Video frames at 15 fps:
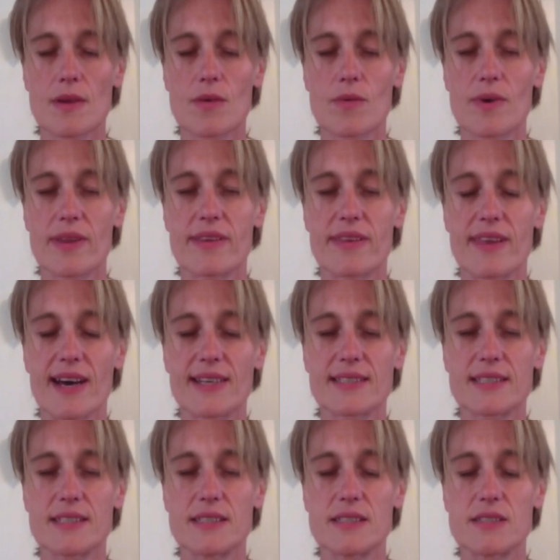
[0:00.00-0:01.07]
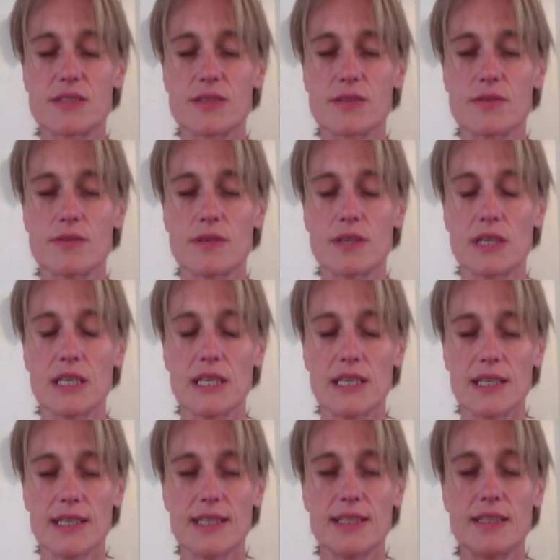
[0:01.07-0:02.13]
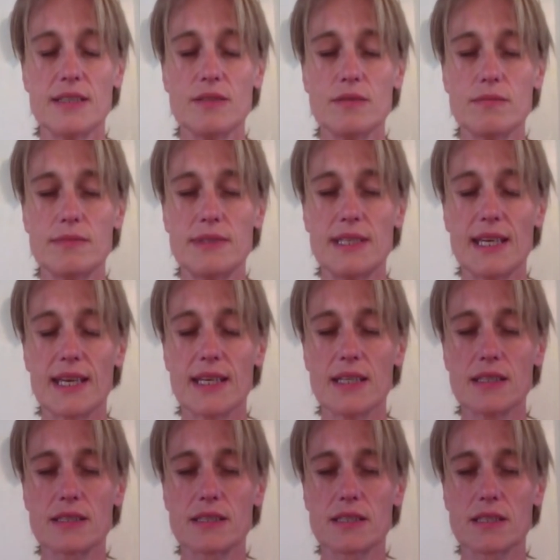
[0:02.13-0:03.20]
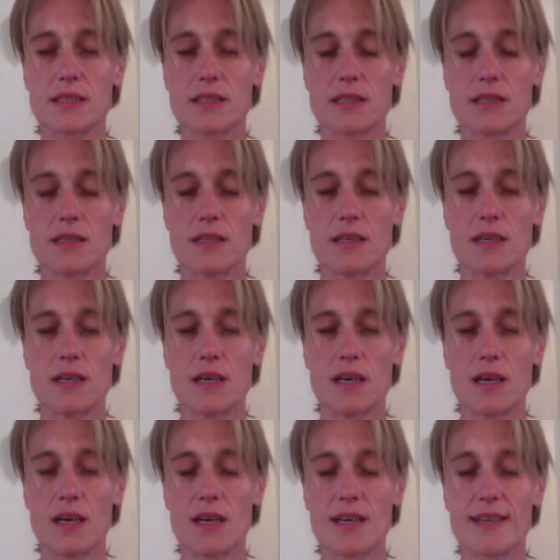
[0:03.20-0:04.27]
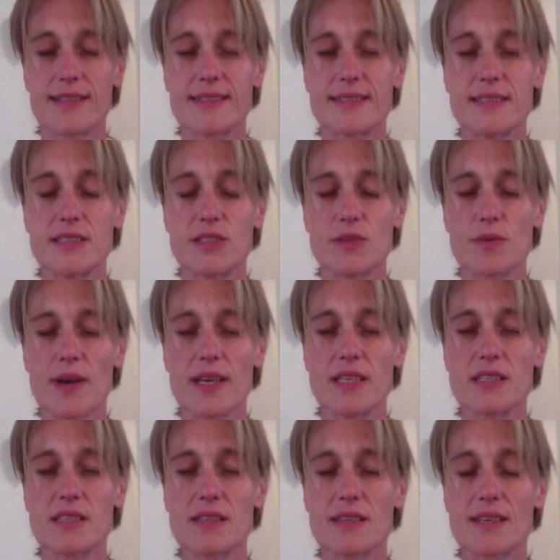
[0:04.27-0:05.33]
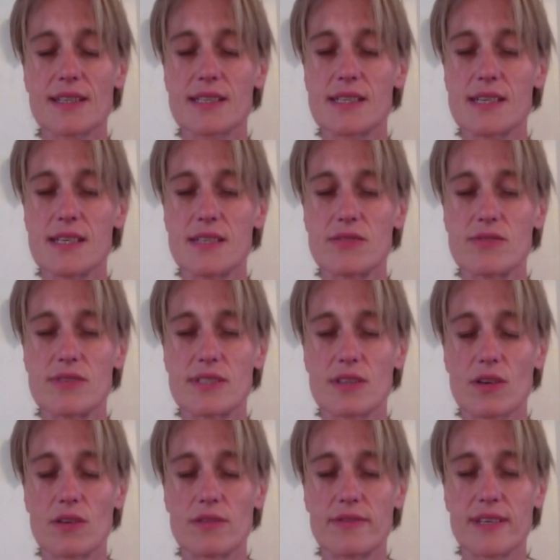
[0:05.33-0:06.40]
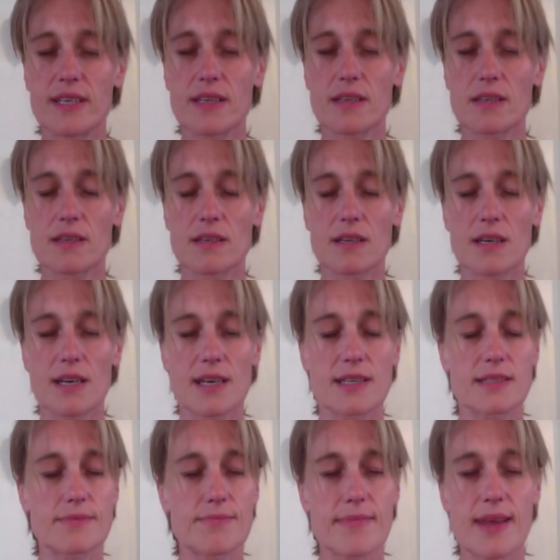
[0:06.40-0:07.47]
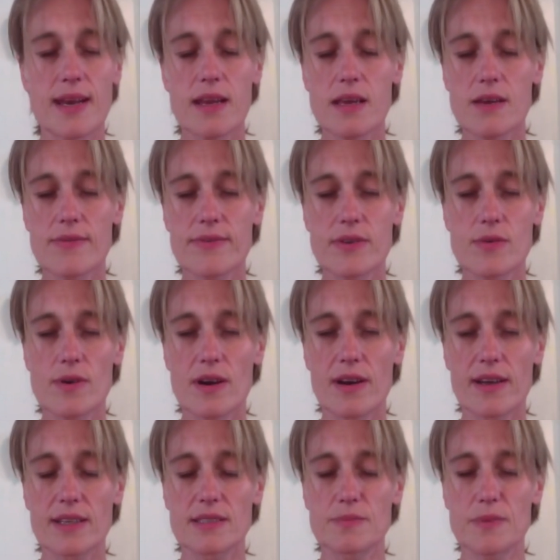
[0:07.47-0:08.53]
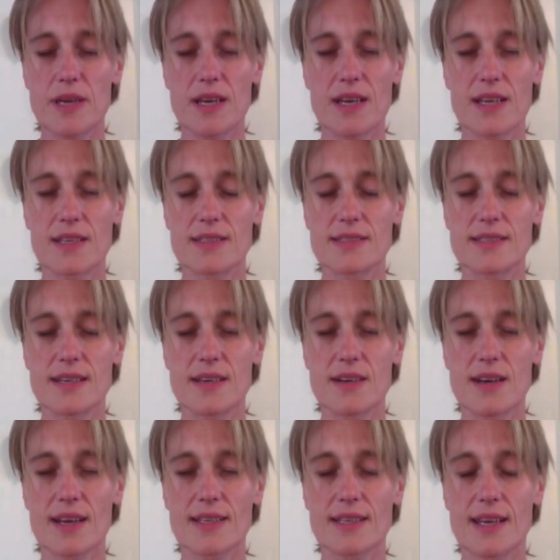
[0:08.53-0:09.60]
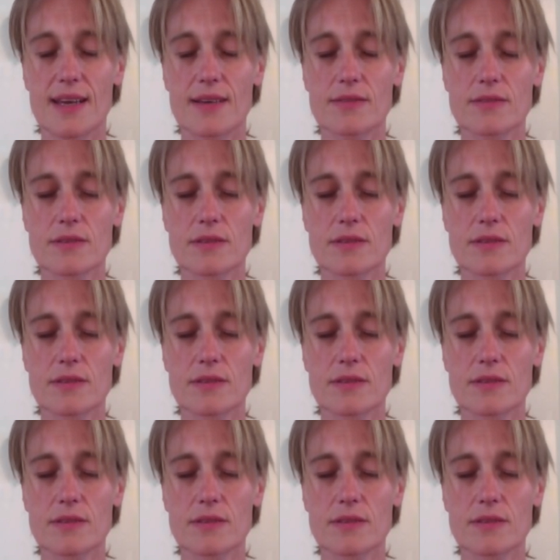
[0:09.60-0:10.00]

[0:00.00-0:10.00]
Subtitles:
Whether that is to illuminate a situation that needs resolving, as many of you are experiencing right now.